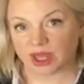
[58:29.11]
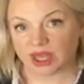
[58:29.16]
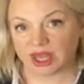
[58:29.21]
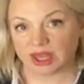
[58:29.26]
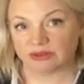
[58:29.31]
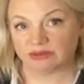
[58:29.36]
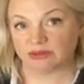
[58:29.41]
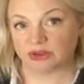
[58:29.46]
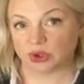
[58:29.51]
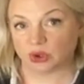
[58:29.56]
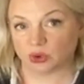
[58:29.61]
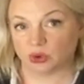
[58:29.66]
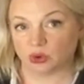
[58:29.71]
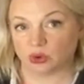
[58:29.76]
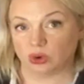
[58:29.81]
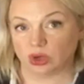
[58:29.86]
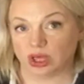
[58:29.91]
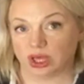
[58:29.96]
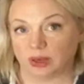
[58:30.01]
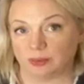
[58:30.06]
If
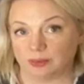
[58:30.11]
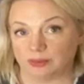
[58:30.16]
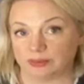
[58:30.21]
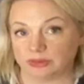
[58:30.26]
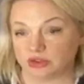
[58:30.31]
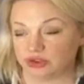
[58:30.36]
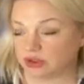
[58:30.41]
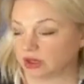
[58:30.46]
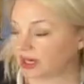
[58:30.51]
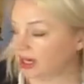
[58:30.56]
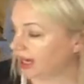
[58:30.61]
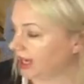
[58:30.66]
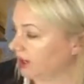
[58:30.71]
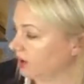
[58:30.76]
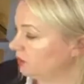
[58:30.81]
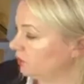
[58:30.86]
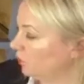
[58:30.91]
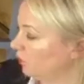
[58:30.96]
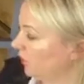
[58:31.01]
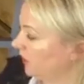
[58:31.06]
you're
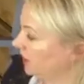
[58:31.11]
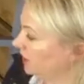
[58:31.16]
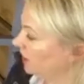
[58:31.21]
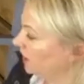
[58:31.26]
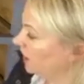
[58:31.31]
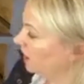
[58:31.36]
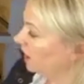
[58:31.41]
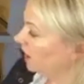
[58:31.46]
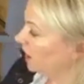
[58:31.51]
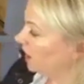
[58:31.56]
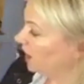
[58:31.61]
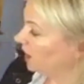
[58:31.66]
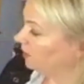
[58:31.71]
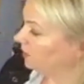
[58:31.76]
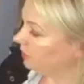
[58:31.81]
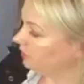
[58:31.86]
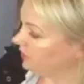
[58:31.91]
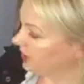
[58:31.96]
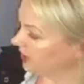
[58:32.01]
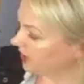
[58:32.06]
struggling with
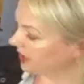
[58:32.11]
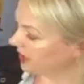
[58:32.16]
them in